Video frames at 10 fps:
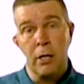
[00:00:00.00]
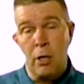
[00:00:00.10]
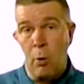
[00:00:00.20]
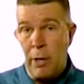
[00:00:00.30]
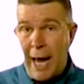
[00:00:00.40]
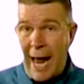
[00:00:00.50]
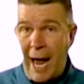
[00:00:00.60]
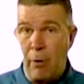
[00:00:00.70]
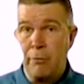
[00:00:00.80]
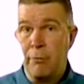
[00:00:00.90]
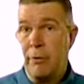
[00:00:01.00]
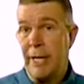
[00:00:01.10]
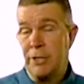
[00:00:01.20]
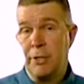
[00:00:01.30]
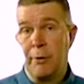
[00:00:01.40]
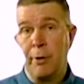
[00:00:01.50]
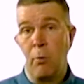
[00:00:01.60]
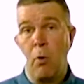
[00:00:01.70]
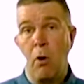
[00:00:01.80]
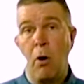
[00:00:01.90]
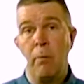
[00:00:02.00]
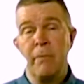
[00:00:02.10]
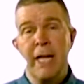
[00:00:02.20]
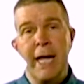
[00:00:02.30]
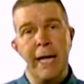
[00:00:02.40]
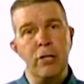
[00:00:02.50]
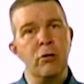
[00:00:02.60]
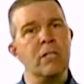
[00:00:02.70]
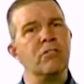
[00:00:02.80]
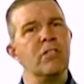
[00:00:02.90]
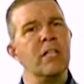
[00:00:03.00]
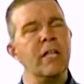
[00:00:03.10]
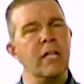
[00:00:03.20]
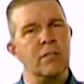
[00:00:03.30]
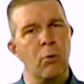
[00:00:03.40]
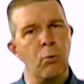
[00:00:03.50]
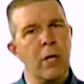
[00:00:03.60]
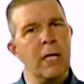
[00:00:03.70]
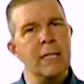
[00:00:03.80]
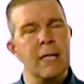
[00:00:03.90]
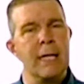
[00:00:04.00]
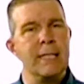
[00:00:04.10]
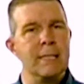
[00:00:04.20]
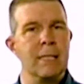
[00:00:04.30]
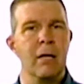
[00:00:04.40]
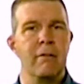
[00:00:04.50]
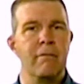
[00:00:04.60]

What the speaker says: going out through the exterior wall, and you can see that it's a really tight, snug